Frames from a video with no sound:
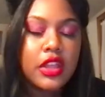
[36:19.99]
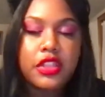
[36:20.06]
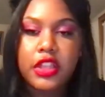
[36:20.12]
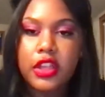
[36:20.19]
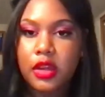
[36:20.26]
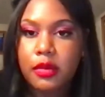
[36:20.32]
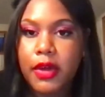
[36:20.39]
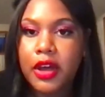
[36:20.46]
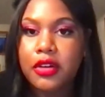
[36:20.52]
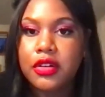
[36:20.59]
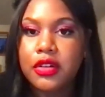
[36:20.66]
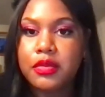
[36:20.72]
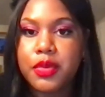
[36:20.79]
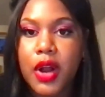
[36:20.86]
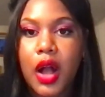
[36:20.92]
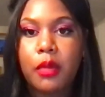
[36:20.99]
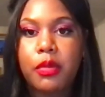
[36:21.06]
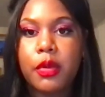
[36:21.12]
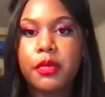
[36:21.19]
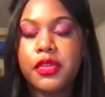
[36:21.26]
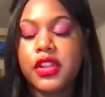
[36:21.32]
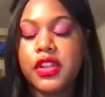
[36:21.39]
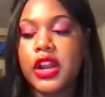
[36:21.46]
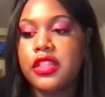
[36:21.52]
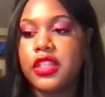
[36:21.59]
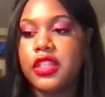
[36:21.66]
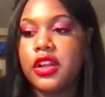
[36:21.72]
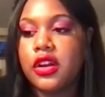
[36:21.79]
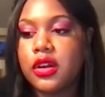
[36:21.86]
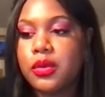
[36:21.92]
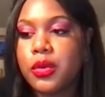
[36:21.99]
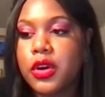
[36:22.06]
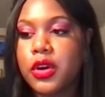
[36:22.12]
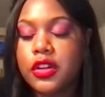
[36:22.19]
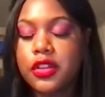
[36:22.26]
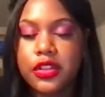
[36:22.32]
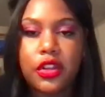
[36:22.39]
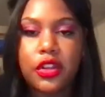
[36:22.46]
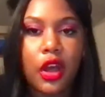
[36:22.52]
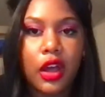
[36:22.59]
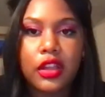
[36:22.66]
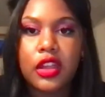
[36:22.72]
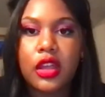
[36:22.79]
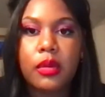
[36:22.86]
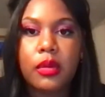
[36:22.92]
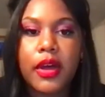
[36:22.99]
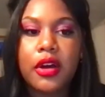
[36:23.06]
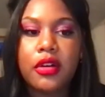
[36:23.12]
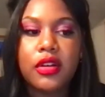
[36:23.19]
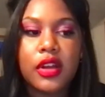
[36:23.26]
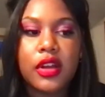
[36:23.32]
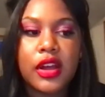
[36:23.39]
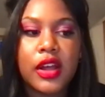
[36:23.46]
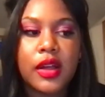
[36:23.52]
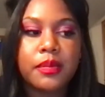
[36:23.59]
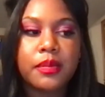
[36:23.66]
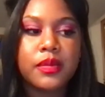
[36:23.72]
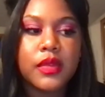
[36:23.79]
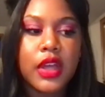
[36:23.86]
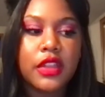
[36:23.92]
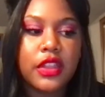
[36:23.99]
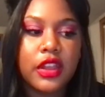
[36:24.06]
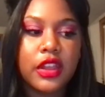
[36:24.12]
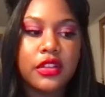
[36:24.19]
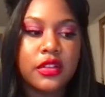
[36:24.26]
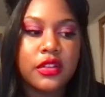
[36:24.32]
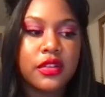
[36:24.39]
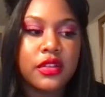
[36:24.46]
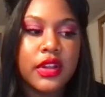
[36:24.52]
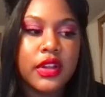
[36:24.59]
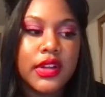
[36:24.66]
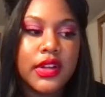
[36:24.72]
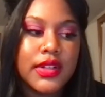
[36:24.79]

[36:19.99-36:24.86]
think about problems that I think are worth talking about. I think it's